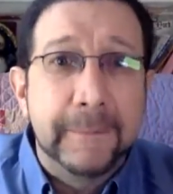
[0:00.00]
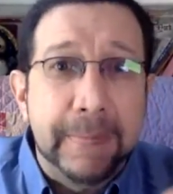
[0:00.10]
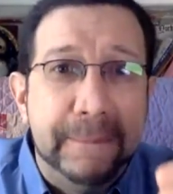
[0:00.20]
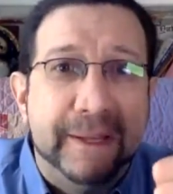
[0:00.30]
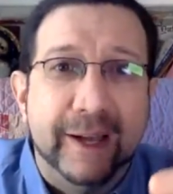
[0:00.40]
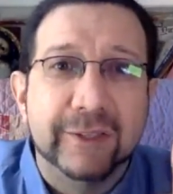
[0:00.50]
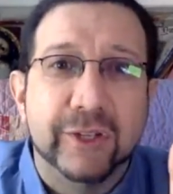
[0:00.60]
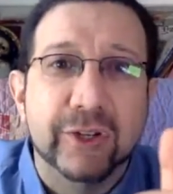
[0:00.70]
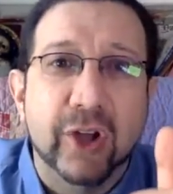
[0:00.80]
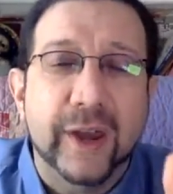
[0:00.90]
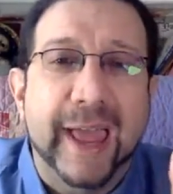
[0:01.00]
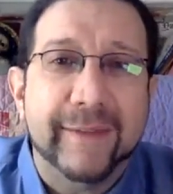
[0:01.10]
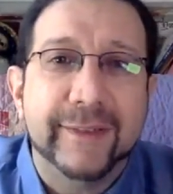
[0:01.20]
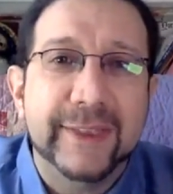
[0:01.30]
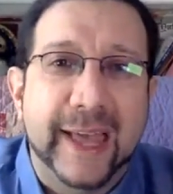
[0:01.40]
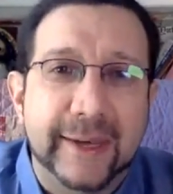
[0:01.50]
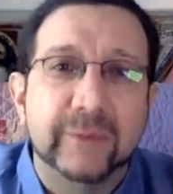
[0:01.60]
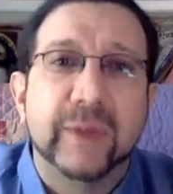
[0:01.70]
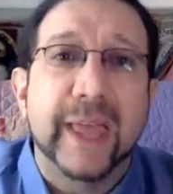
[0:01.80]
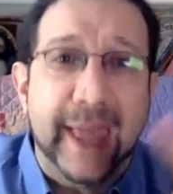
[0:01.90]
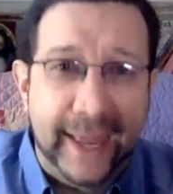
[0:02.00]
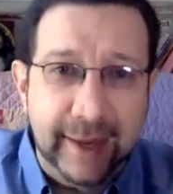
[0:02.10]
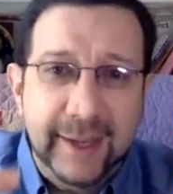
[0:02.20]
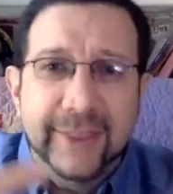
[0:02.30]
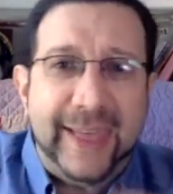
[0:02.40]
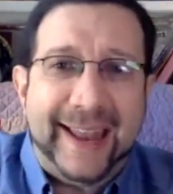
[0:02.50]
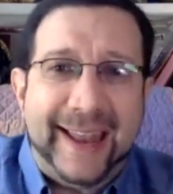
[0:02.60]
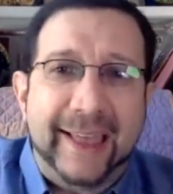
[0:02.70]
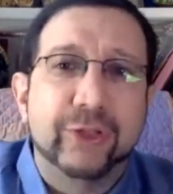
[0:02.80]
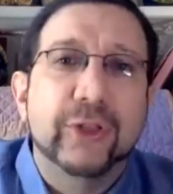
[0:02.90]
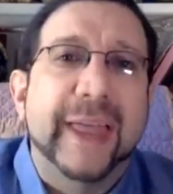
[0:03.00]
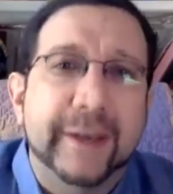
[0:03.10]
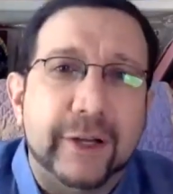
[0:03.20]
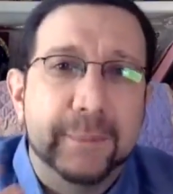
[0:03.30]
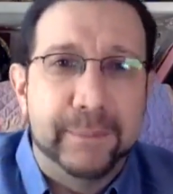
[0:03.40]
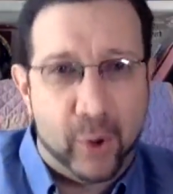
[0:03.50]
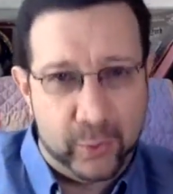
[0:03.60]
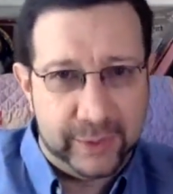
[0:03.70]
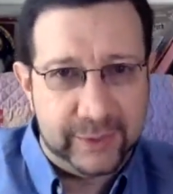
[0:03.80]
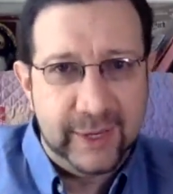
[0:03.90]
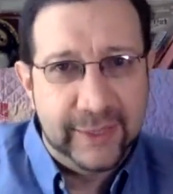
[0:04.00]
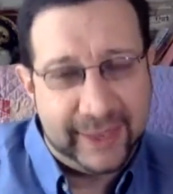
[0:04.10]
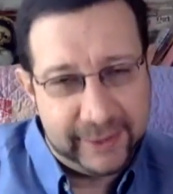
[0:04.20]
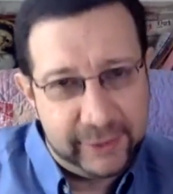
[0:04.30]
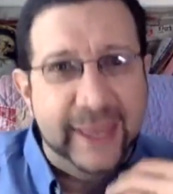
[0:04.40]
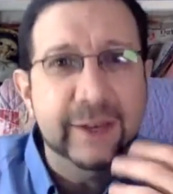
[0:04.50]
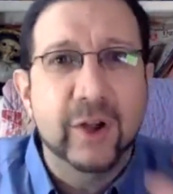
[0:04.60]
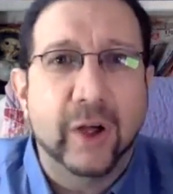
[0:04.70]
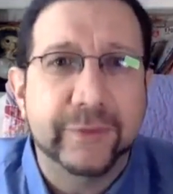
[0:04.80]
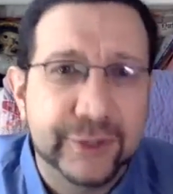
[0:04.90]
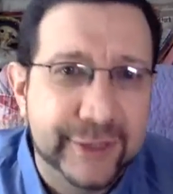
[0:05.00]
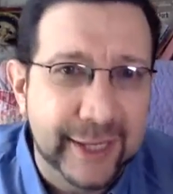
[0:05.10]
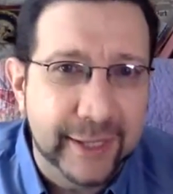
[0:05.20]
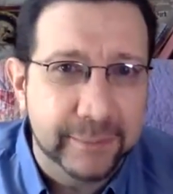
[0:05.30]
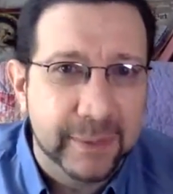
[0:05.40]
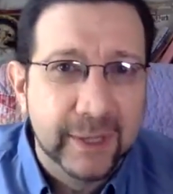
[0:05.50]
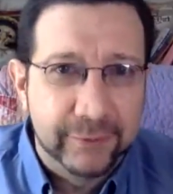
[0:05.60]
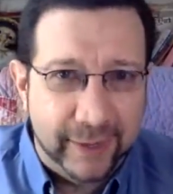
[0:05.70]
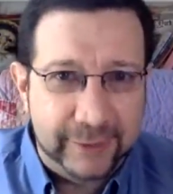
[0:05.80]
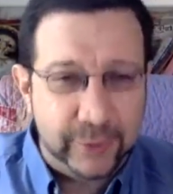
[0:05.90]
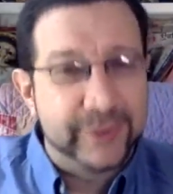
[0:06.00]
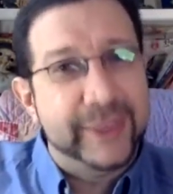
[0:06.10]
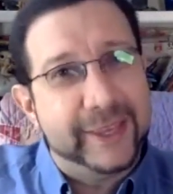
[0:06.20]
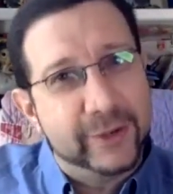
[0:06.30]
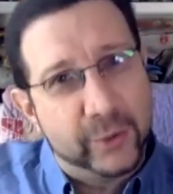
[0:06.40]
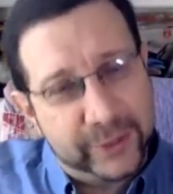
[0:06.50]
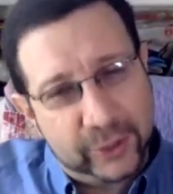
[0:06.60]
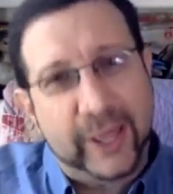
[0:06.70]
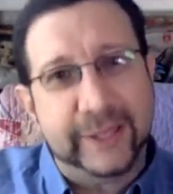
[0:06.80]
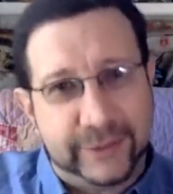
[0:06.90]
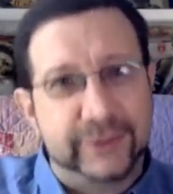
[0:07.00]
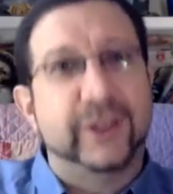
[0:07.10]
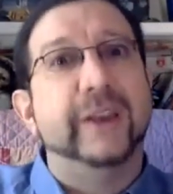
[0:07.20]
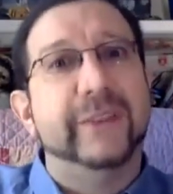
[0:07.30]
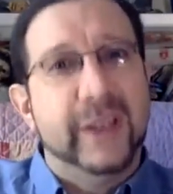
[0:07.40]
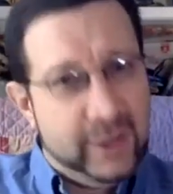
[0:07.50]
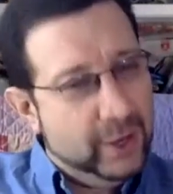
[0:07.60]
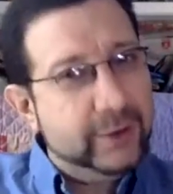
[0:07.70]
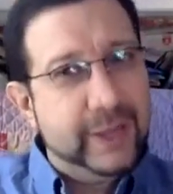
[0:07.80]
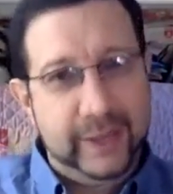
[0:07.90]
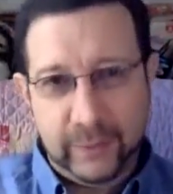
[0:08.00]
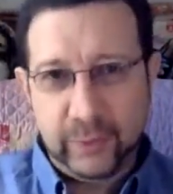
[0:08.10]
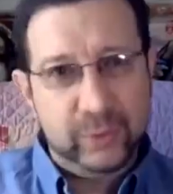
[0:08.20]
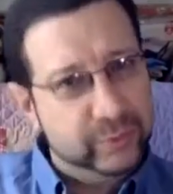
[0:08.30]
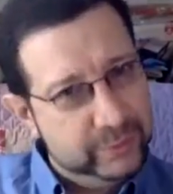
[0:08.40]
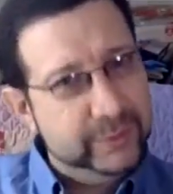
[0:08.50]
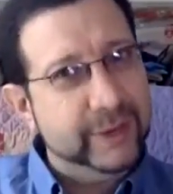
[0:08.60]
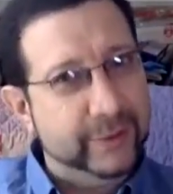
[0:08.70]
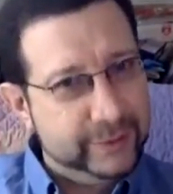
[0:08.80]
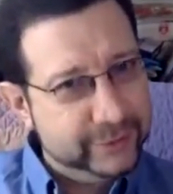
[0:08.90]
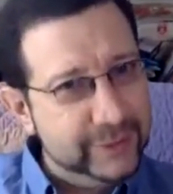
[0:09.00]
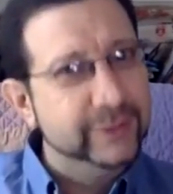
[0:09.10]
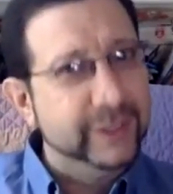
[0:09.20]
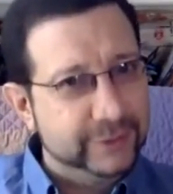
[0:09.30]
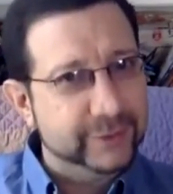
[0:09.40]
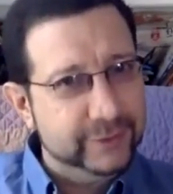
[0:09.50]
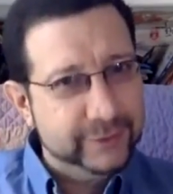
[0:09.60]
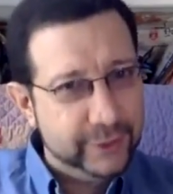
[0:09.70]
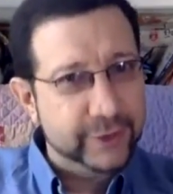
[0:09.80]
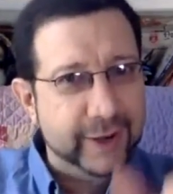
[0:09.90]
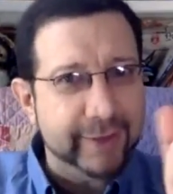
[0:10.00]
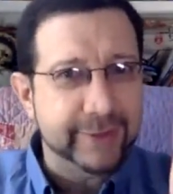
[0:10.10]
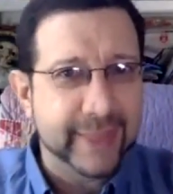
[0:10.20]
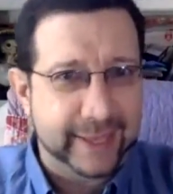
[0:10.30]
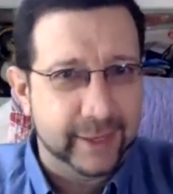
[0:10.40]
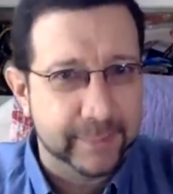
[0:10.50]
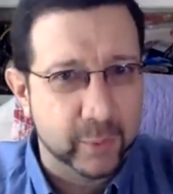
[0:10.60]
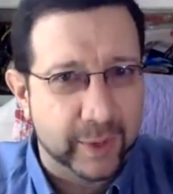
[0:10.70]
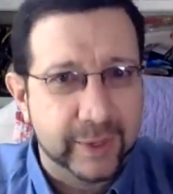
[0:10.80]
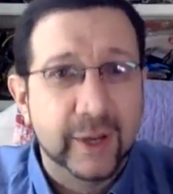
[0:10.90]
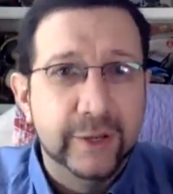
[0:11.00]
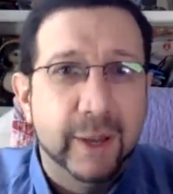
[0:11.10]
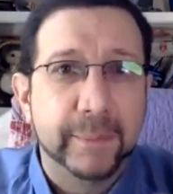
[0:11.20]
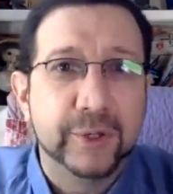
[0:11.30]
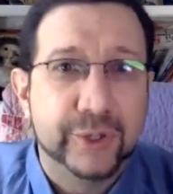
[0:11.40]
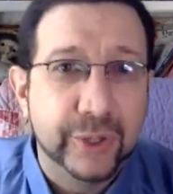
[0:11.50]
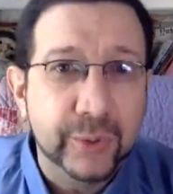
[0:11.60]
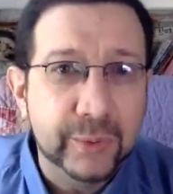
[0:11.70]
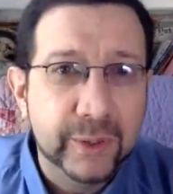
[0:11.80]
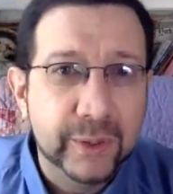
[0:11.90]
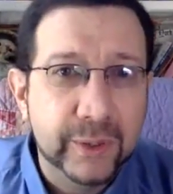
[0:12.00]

right. Because we're not having that athletic component, that letting off steam, right? So then they can go into class, and it's kind of okay. Now I can sit and listen. So they're not having that. Number one. Number two,